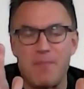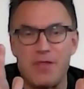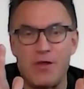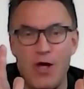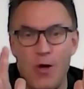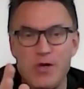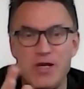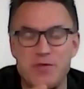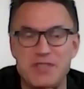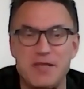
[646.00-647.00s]
not only
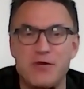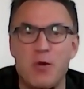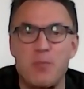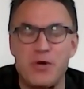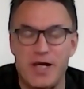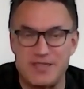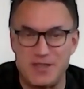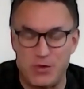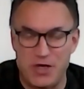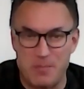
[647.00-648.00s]
receive
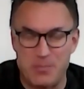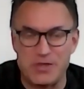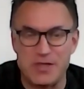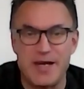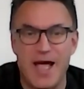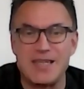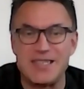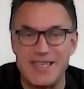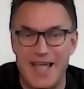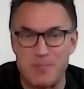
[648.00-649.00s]
comprehensible input,
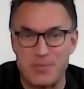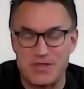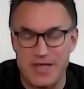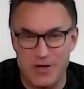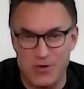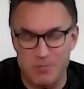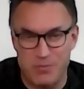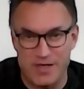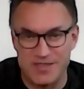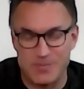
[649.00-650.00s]
98%
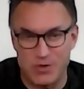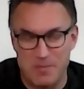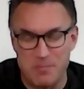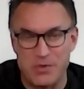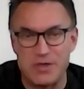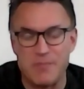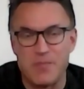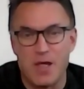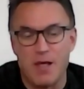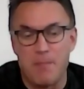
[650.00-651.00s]
comprehensible input,
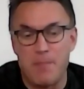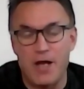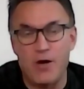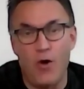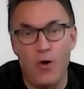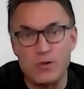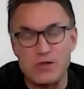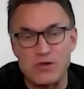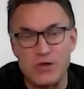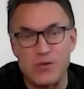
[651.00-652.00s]
but
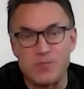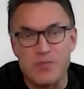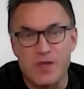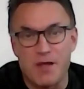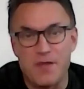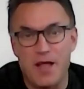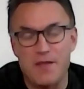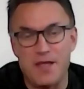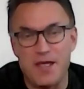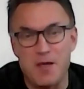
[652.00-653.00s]
also that
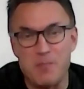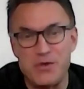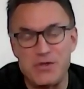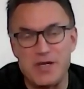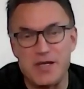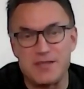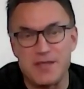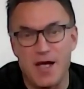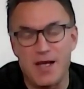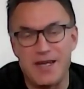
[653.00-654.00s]
the input is
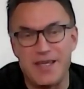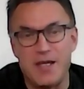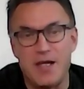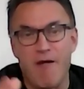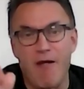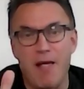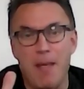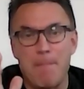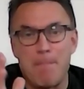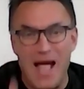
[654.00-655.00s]
highly
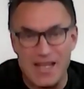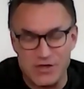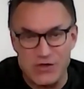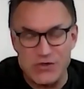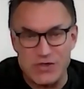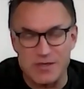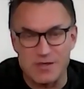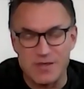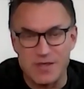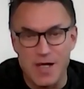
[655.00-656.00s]
patterned,
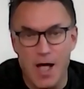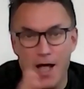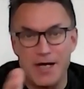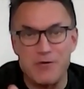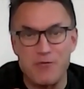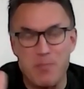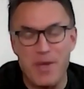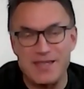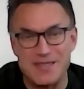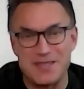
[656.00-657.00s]
highly
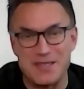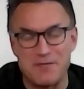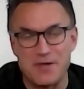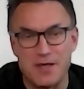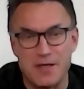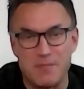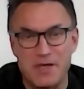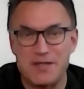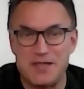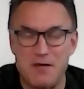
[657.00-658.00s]
repetitive.
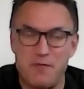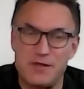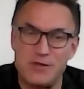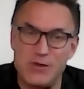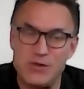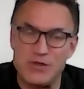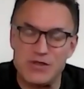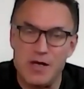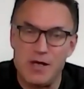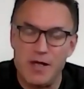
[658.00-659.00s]
Because if a student
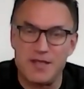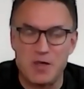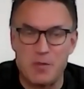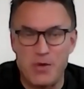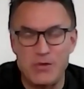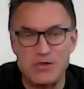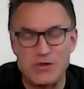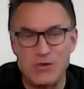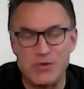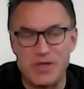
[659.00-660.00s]
is supposed
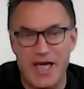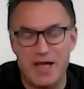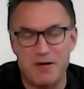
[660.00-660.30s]
to get